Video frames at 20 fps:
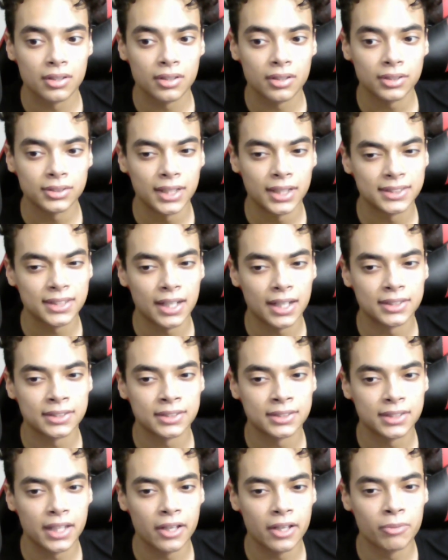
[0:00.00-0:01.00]
not that it's gotten
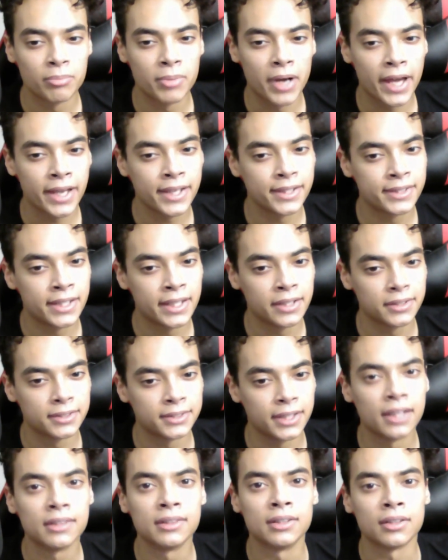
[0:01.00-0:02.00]
stale, but I can tell
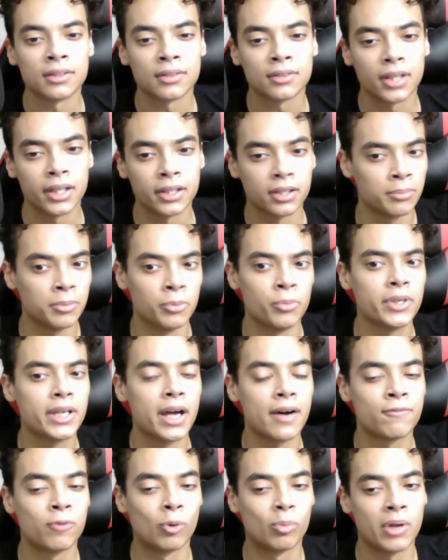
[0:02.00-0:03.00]
it's ending. Like, I mean, we
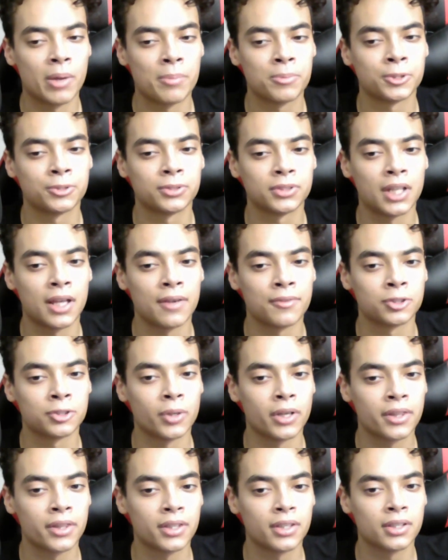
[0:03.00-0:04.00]
got four more episodes left, so
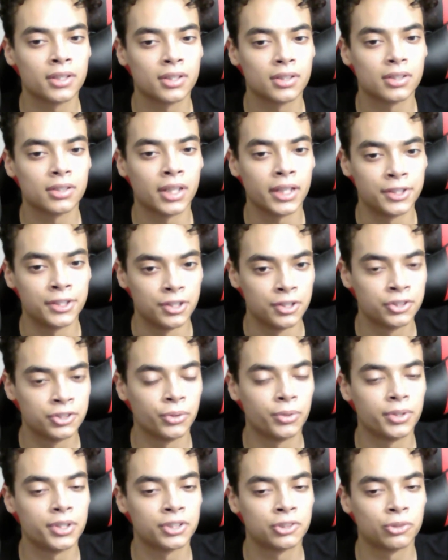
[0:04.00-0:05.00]
I think like the
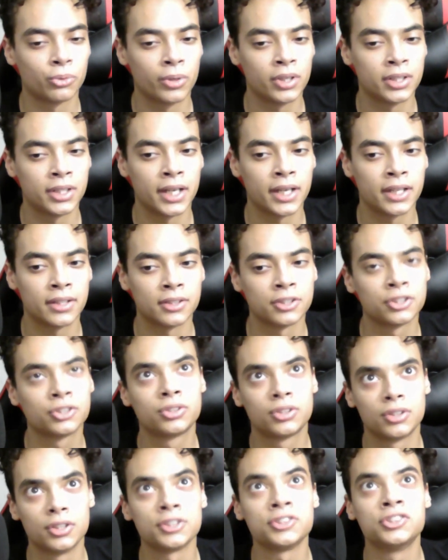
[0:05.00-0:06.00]
Sona storyline, the
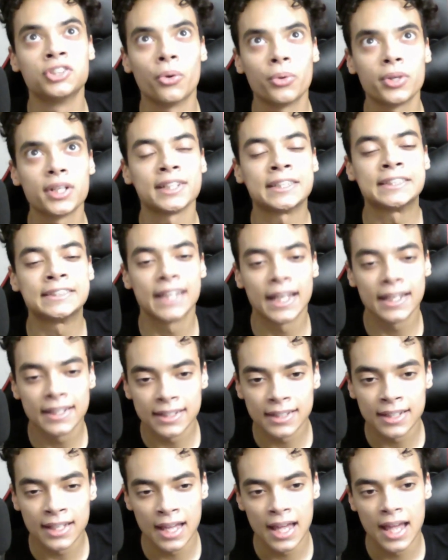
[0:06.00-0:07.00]
the Sona
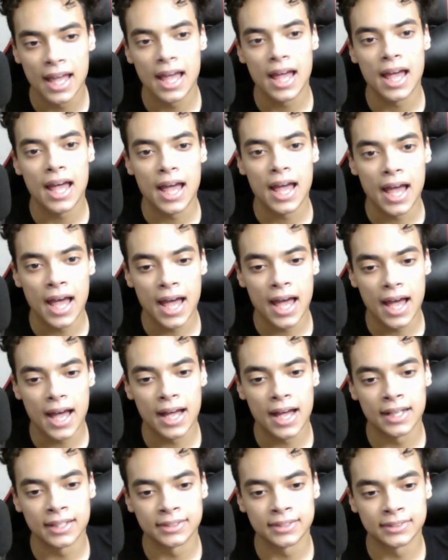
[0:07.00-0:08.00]
setting,
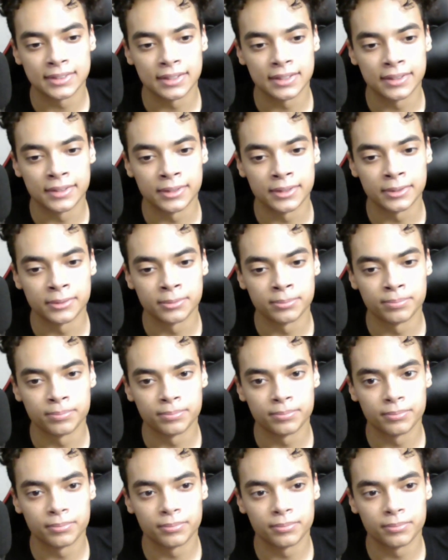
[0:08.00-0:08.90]
has um